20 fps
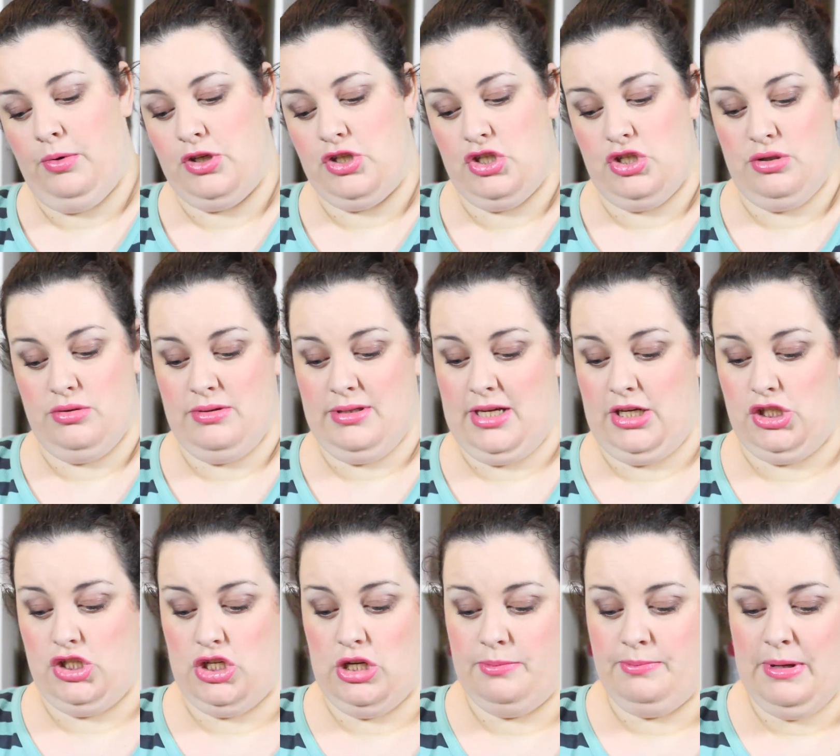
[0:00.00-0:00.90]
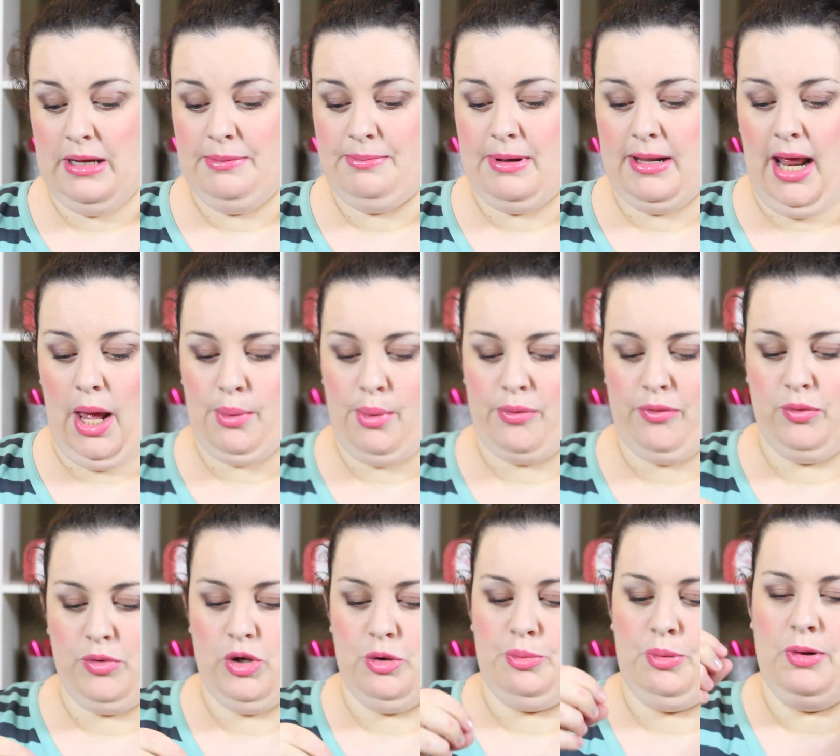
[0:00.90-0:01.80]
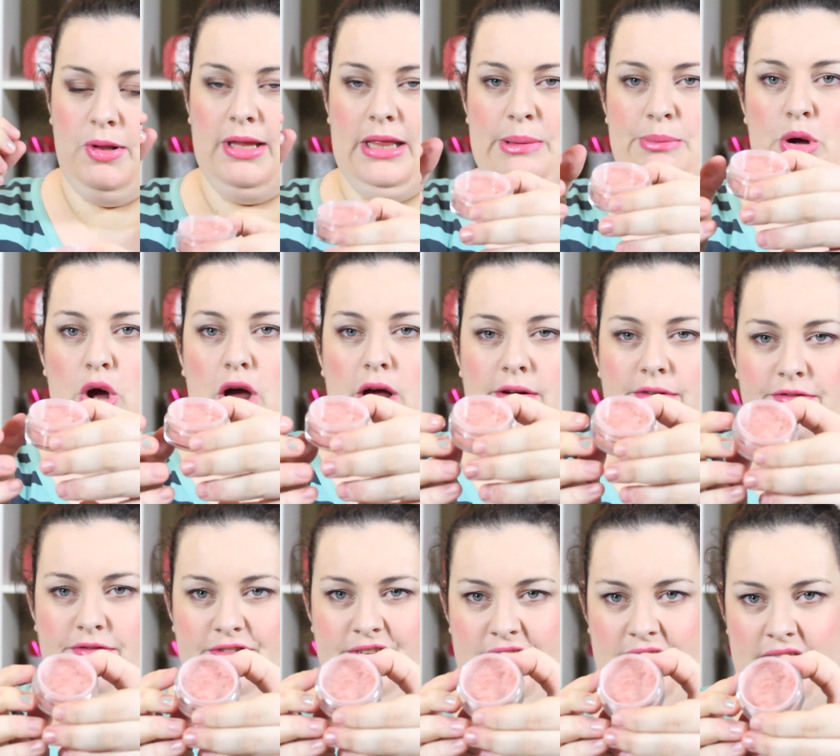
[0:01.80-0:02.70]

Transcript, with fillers: which they should be, but however when you're pulling them off,